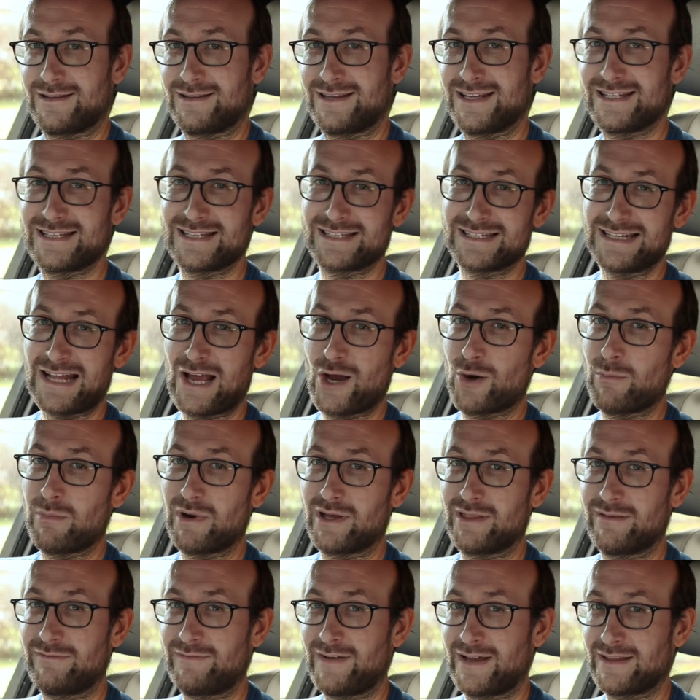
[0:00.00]
This isn't helped
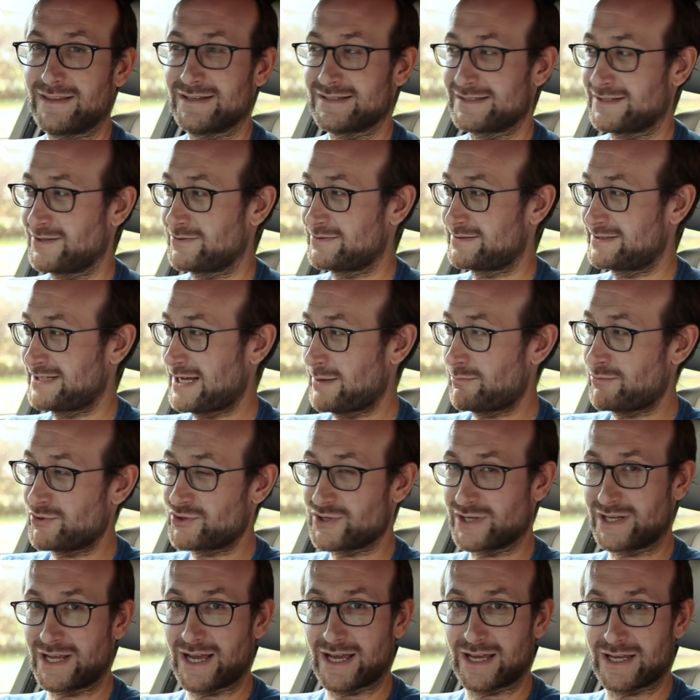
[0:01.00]
by the fact there's no
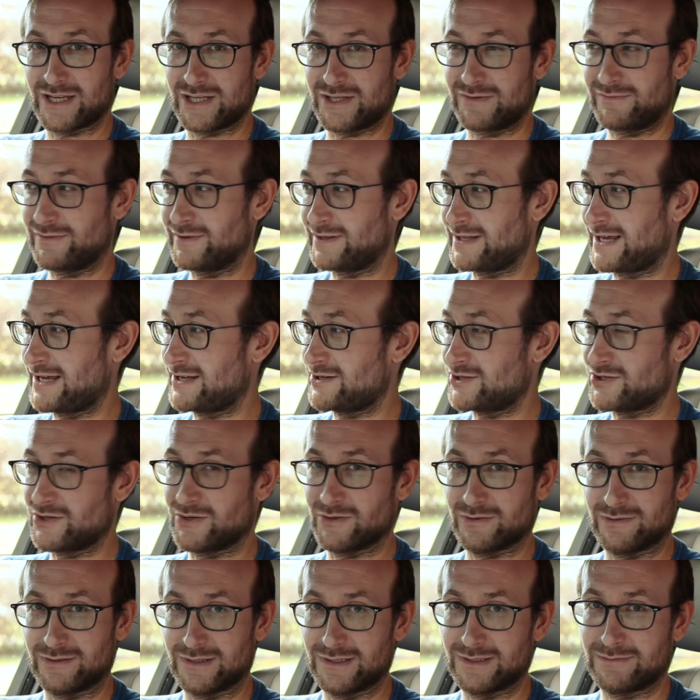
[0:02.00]
temperature gauge for the engine
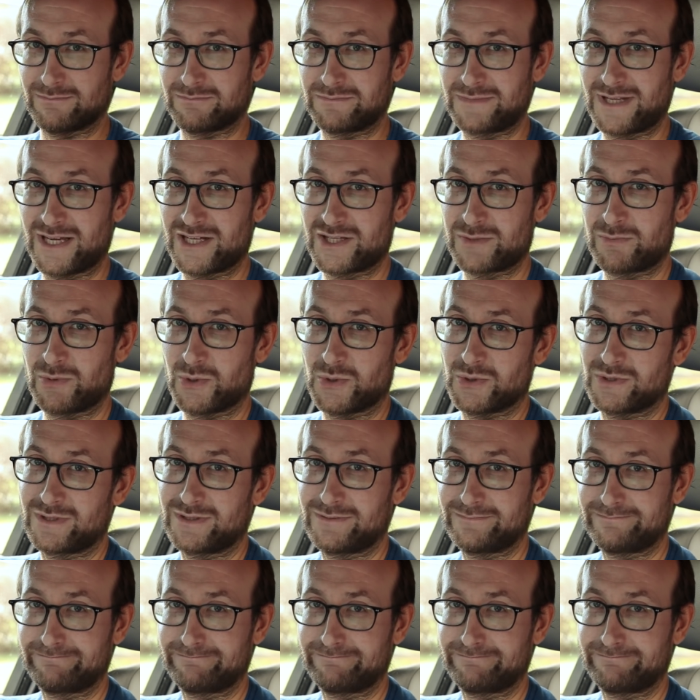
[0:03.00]
on the dashboard.